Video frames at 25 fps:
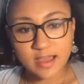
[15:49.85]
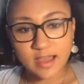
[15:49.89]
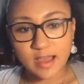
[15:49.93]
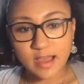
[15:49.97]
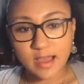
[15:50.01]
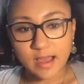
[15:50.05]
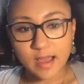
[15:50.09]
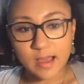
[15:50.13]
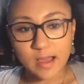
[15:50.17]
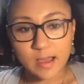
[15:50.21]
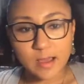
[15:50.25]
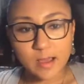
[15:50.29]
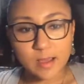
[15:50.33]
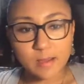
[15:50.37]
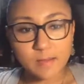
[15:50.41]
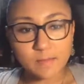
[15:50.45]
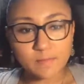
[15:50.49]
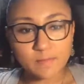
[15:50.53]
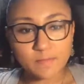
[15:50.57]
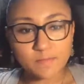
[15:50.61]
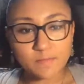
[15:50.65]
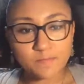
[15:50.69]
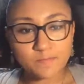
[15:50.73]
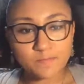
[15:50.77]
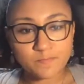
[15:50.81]

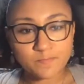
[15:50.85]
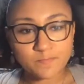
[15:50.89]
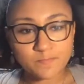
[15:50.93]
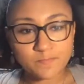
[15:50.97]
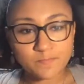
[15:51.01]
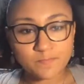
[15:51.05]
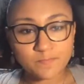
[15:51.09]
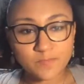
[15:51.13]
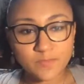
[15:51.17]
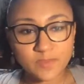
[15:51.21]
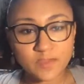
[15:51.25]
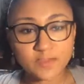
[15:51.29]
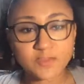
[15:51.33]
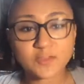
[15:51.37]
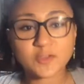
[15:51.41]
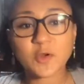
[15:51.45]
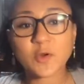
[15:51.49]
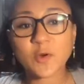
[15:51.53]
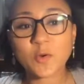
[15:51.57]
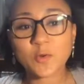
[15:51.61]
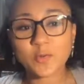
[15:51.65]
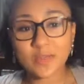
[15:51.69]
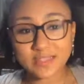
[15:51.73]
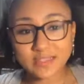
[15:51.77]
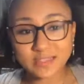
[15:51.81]

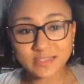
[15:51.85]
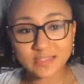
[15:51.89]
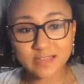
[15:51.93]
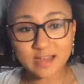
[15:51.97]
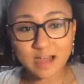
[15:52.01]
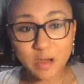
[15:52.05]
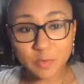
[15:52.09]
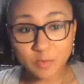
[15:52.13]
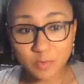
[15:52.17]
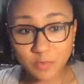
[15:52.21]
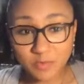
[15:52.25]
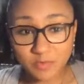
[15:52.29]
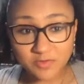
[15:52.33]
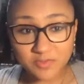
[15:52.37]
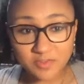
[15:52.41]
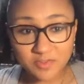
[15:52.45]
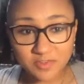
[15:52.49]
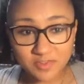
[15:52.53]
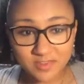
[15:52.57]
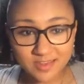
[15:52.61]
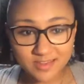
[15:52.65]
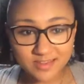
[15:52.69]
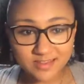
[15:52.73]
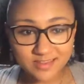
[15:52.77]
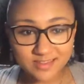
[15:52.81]
So that's a couple of the
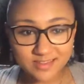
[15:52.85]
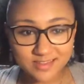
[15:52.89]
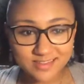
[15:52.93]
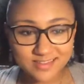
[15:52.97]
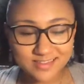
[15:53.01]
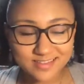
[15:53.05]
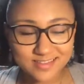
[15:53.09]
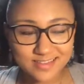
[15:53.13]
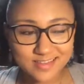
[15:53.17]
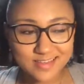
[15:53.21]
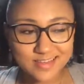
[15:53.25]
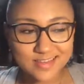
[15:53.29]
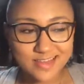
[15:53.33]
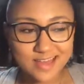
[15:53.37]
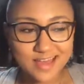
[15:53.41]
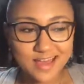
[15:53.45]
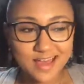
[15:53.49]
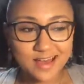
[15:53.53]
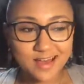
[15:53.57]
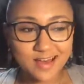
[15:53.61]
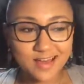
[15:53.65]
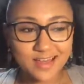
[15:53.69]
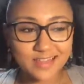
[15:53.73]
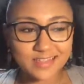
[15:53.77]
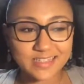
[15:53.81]
things,
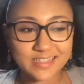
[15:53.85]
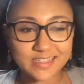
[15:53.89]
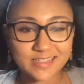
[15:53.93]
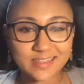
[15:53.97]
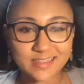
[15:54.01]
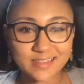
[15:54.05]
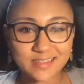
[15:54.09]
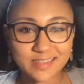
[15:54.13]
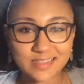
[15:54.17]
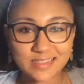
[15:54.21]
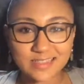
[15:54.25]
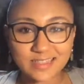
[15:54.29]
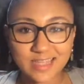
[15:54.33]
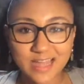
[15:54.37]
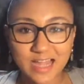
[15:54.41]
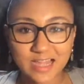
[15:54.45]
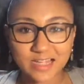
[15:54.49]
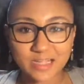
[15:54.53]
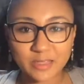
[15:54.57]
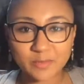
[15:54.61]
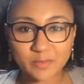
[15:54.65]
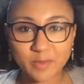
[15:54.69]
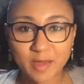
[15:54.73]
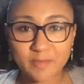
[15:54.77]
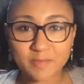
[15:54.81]
at least the things that
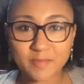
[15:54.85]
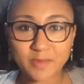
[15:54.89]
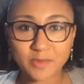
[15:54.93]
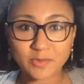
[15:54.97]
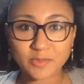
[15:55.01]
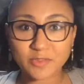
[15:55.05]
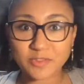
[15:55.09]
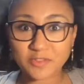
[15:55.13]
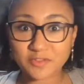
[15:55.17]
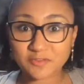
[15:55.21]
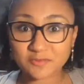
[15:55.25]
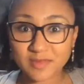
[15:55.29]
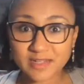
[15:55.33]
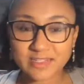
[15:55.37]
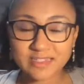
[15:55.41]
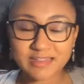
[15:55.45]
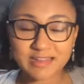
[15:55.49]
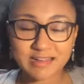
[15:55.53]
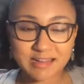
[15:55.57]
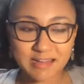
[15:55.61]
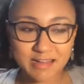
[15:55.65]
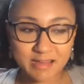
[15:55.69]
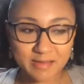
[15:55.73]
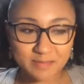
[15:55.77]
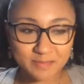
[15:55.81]
occupy most of my
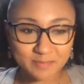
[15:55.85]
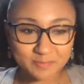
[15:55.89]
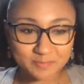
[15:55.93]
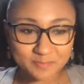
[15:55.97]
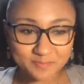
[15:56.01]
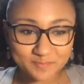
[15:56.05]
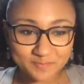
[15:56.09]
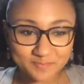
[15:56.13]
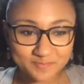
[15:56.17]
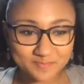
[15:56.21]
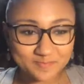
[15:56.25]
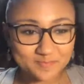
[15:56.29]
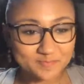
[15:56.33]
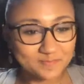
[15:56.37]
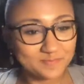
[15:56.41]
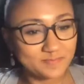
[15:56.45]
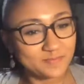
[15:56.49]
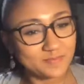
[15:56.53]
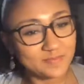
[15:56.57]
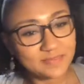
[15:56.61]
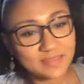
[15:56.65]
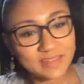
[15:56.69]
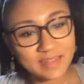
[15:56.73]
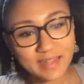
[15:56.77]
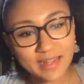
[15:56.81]
time.
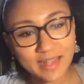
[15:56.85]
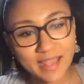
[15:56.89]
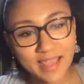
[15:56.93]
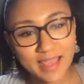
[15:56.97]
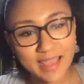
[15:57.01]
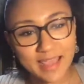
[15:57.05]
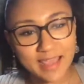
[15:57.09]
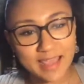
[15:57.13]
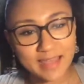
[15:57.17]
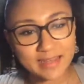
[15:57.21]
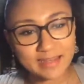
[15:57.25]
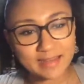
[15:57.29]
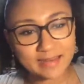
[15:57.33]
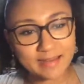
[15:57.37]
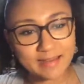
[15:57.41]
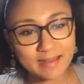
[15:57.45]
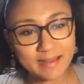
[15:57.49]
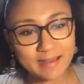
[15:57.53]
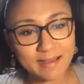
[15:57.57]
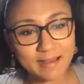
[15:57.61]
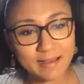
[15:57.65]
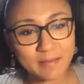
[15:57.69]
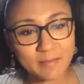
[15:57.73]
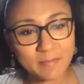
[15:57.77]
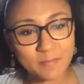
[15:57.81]

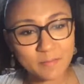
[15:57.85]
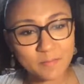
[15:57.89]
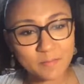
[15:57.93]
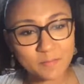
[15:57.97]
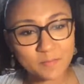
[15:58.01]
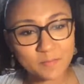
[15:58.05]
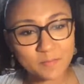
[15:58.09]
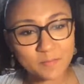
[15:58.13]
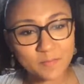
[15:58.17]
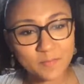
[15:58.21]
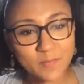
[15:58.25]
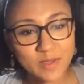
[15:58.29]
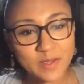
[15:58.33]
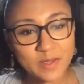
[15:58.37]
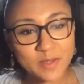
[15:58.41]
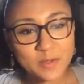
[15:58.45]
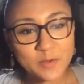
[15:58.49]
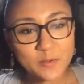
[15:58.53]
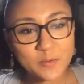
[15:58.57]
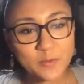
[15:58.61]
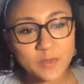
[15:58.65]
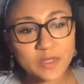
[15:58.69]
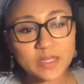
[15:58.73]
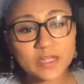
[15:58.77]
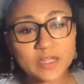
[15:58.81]
And
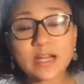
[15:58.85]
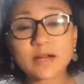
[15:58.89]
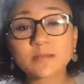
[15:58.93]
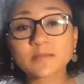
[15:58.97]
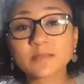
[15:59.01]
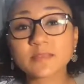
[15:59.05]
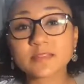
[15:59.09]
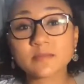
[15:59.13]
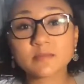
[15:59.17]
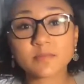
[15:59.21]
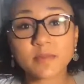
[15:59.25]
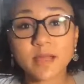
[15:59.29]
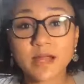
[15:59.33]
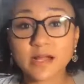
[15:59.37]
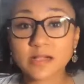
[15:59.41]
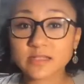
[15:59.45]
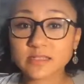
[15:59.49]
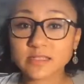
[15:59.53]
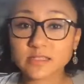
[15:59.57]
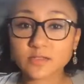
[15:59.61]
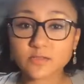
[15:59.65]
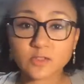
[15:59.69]
when it comes to balancing